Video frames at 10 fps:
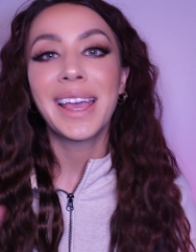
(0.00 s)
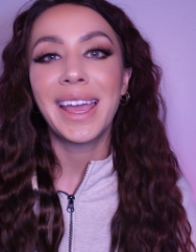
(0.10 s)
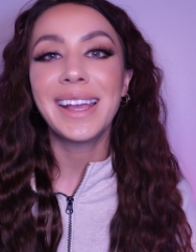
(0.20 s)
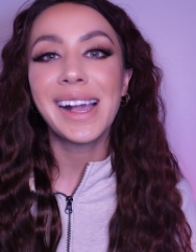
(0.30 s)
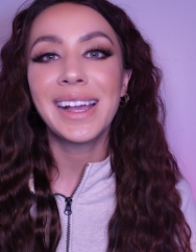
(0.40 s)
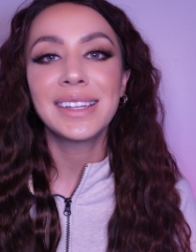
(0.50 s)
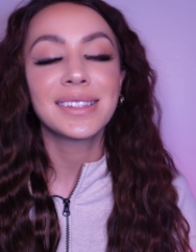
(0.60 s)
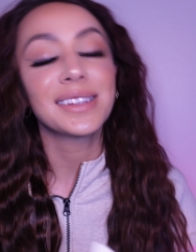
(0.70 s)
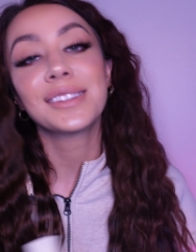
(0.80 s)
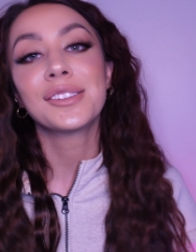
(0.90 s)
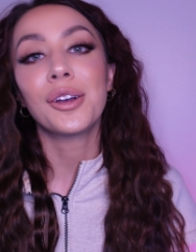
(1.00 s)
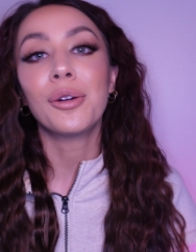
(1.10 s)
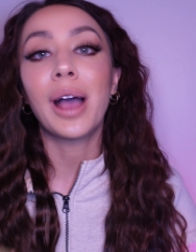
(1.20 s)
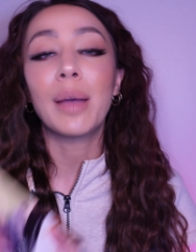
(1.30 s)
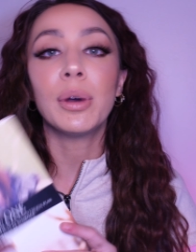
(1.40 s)
Hey guys,
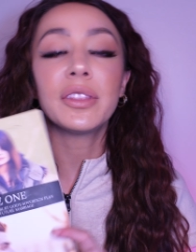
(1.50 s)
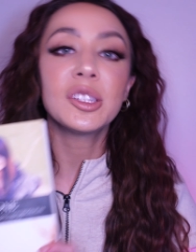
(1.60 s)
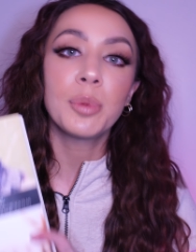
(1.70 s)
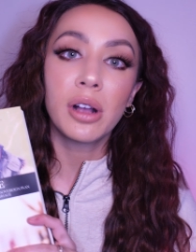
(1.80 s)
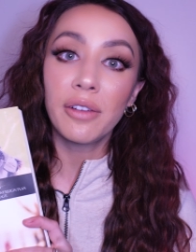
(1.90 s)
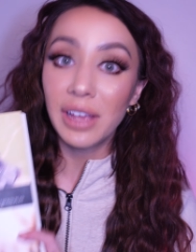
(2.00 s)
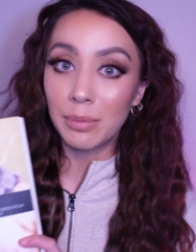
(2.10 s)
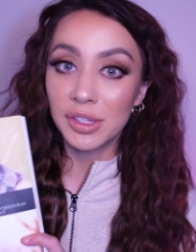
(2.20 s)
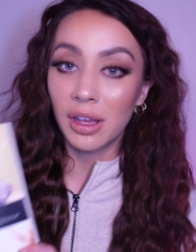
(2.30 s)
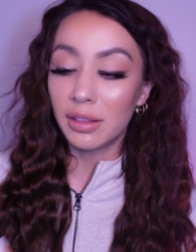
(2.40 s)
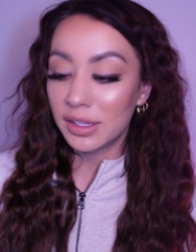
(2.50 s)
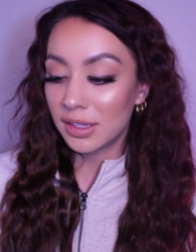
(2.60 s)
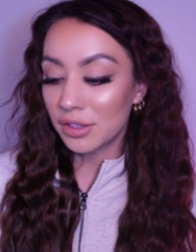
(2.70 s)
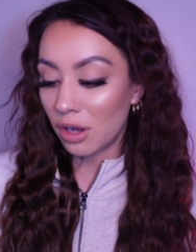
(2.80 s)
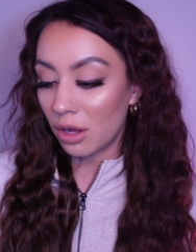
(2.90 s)
so I bought this book off Amazon. This
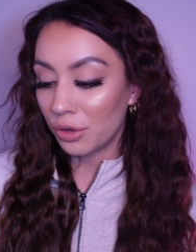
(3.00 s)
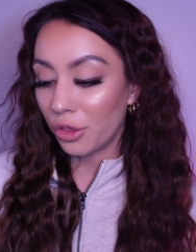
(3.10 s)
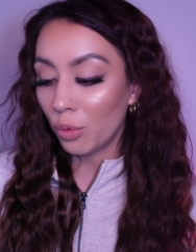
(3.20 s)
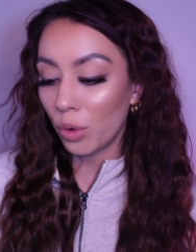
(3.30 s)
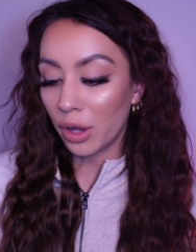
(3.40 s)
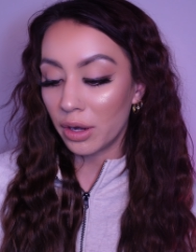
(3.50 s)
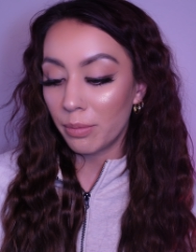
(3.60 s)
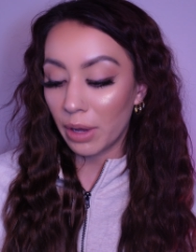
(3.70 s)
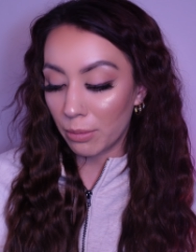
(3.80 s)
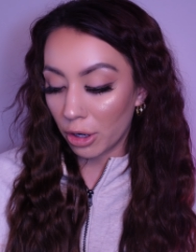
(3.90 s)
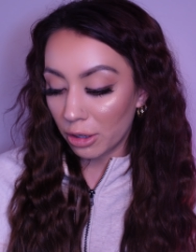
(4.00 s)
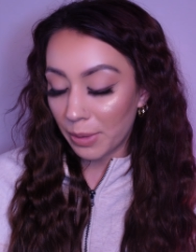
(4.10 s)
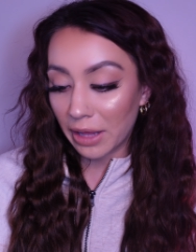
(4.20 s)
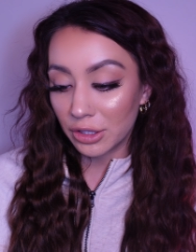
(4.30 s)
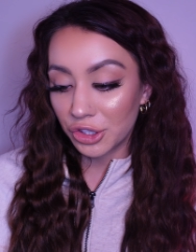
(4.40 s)
is called The One by Mark
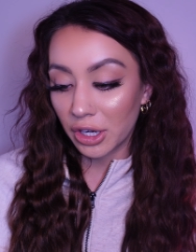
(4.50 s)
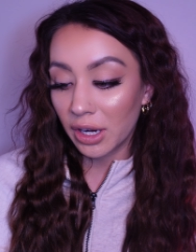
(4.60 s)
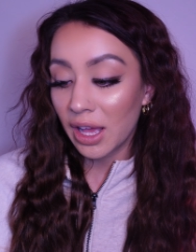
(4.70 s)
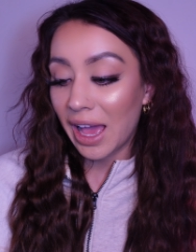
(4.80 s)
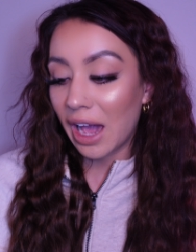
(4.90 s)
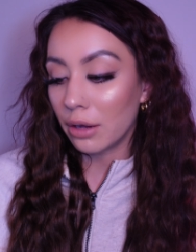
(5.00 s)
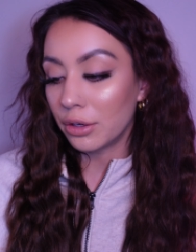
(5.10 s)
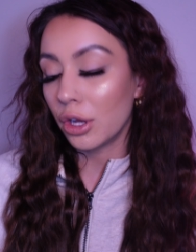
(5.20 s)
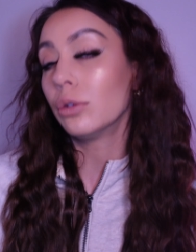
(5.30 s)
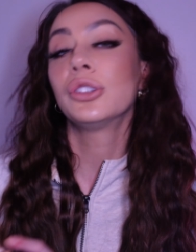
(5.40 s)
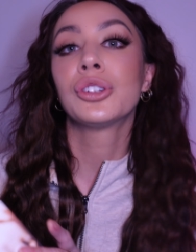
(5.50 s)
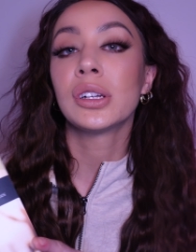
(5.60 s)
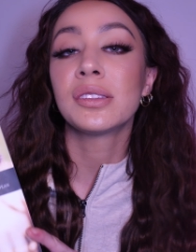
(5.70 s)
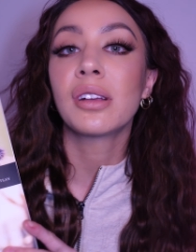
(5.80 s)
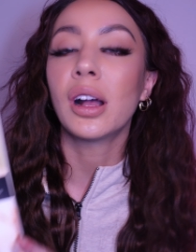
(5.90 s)
Ballenger, How to Know and
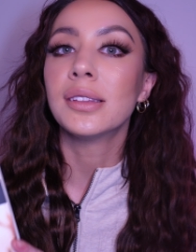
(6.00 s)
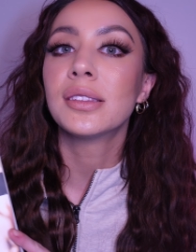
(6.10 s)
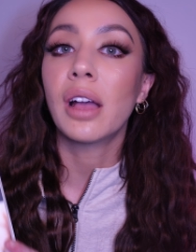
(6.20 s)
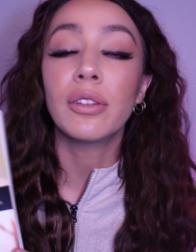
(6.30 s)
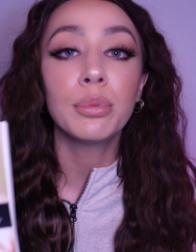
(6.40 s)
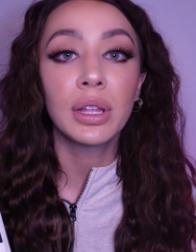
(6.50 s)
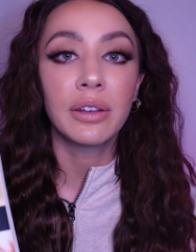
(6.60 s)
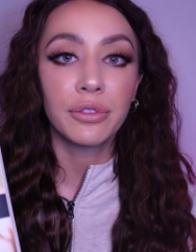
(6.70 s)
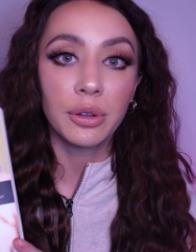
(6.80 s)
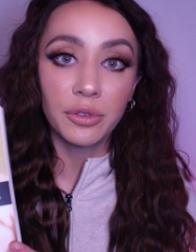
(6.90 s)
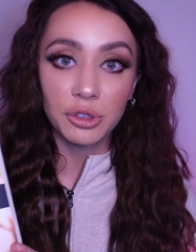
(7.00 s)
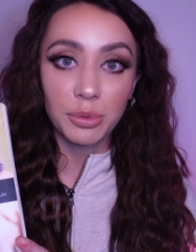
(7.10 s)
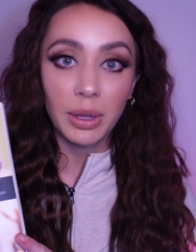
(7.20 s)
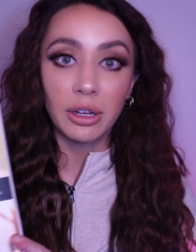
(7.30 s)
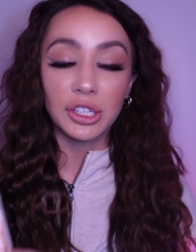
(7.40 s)
Trust God's Sovereign Plan for Your Future
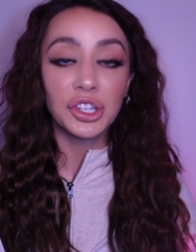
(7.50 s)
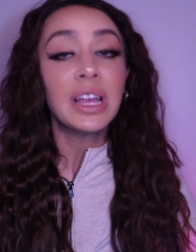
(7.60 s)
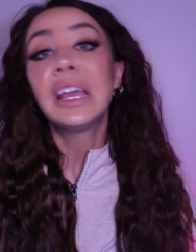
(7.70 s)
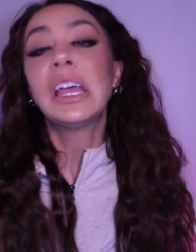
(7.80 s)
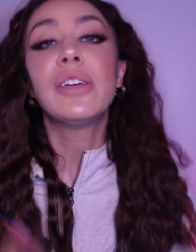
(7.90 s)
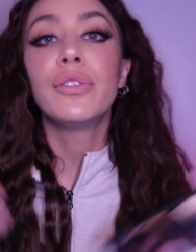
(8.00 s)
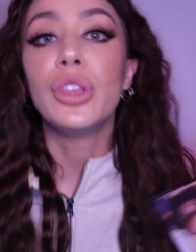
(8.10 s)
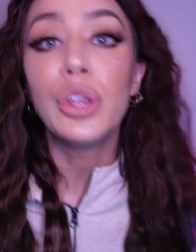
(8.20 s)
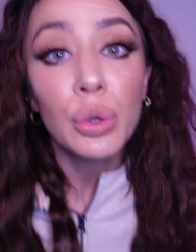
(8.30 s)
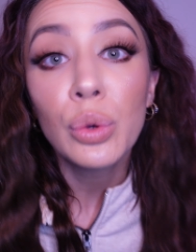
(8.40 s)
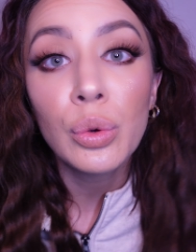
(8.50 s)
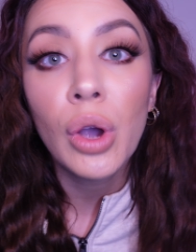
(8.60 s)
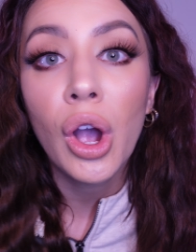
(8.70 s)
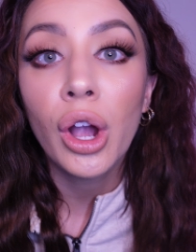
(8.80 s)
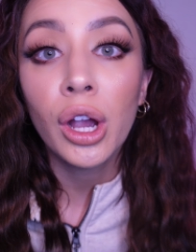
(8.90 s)
Marriage. If
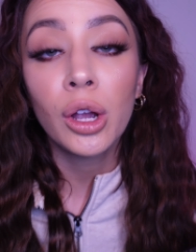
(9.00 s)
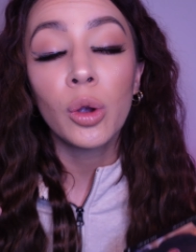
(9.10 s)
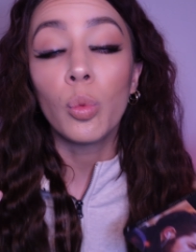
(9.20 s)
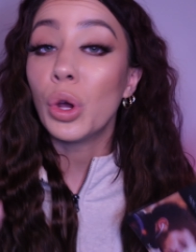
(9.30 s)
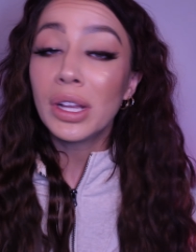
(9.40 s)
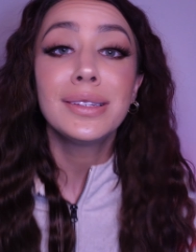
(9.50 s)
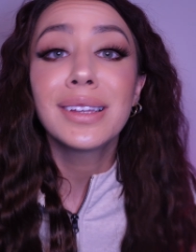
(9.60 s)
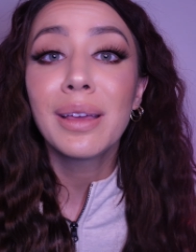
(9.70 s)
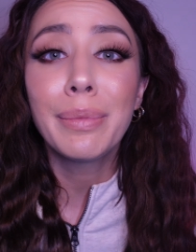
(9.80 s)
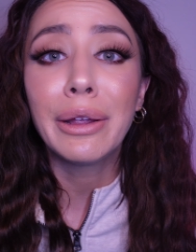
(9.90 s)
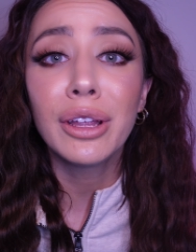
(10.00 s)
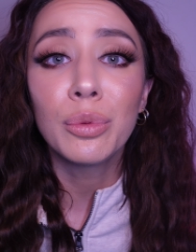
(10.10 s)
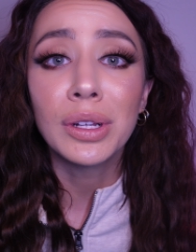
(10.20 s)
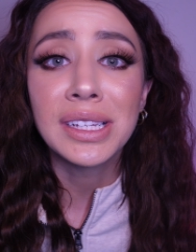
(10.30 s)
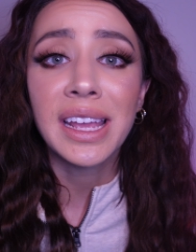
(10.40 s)
you are wanting to get married
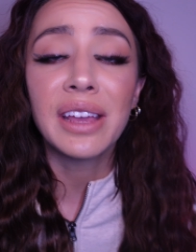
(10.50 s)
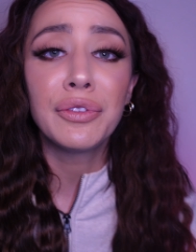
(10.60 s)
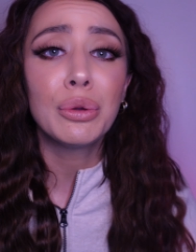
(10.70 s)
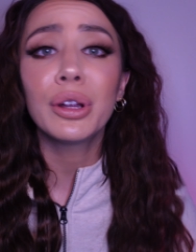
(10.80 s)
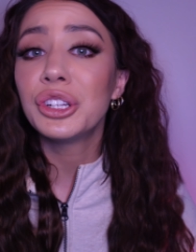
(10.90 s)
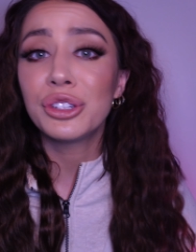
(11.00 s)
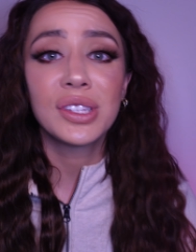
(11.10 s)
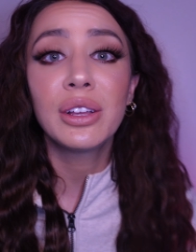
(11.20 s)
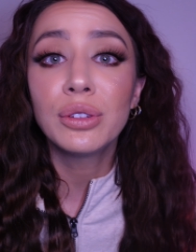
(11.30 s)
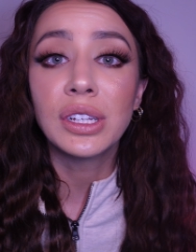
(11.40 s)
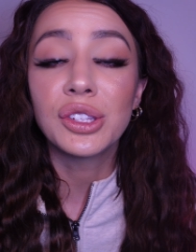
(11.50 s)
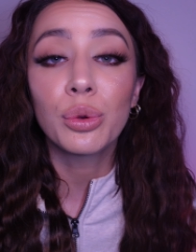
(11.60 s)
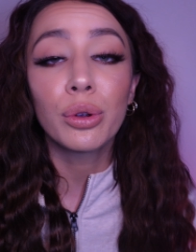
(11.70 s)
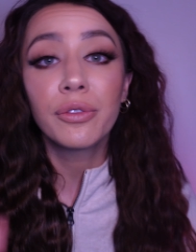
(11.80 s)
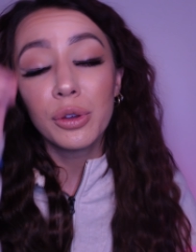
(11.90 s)
one day, if you are in your singleness,
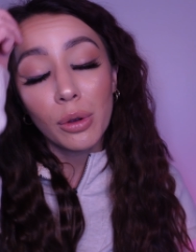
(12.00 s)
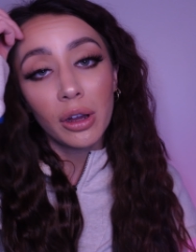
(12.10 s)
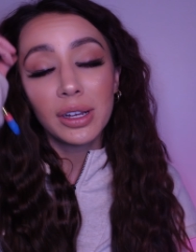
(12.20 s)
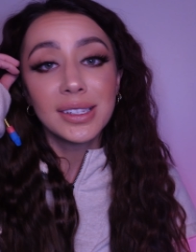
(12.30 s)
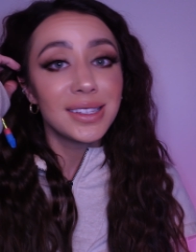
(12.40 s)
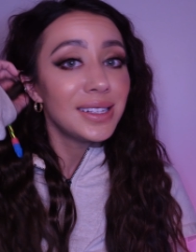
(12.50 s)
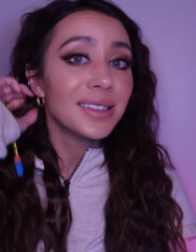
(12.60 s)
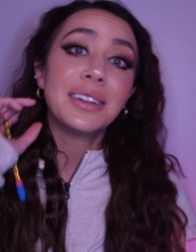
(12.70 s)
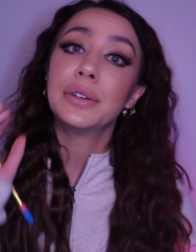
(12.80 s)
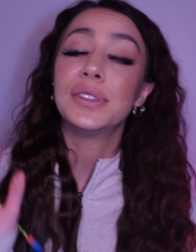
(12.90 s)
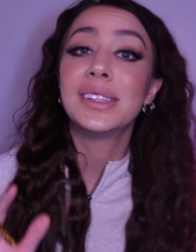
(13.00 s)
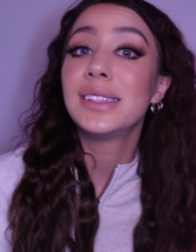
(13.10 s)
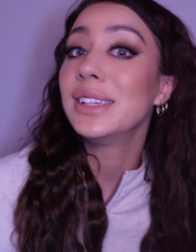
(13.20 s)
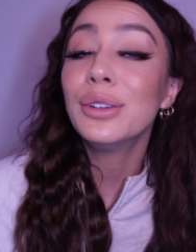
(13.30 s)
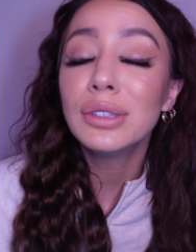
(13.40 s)
or if you are in a season of
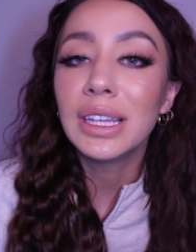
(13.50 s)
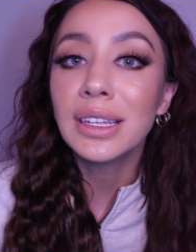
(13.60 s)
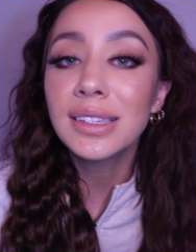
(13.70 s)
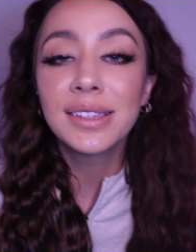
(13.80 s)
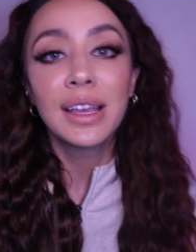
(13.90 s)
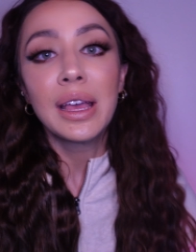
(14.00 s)
stillness